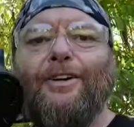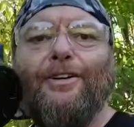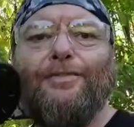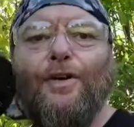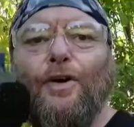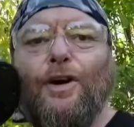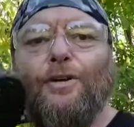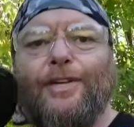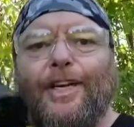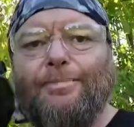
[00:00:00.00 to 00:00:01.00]
going to
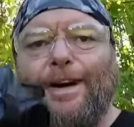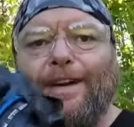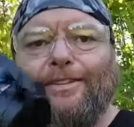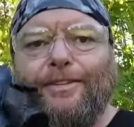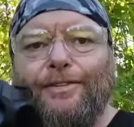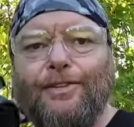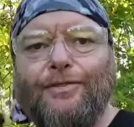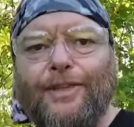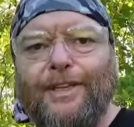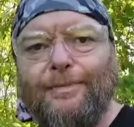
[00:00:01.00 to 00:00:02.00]
forego the mask just
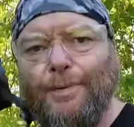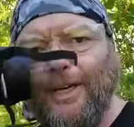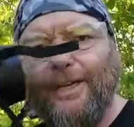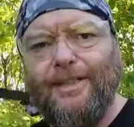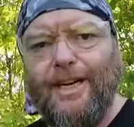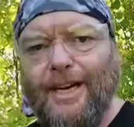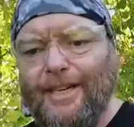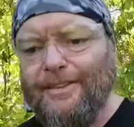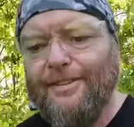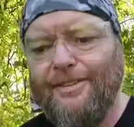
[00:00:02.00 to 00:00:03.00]
for this, but I got the
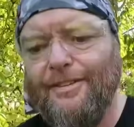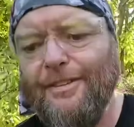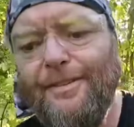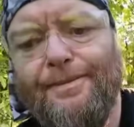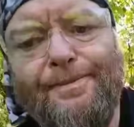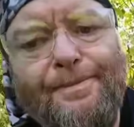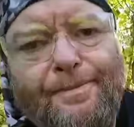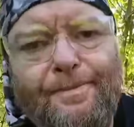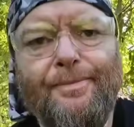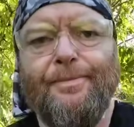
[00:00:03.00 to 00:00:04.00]
glasses
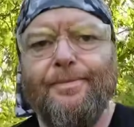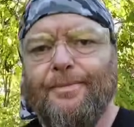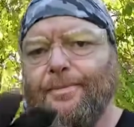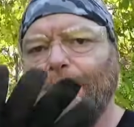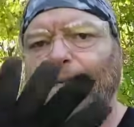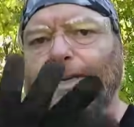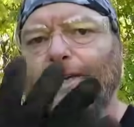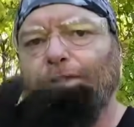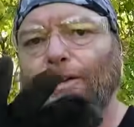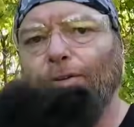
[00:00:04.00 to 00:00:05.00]
and I
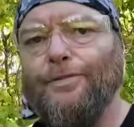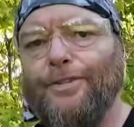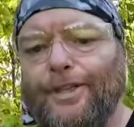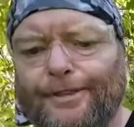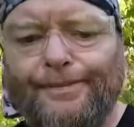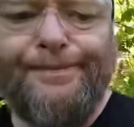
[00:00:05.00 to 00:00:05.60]
got the gloves, right?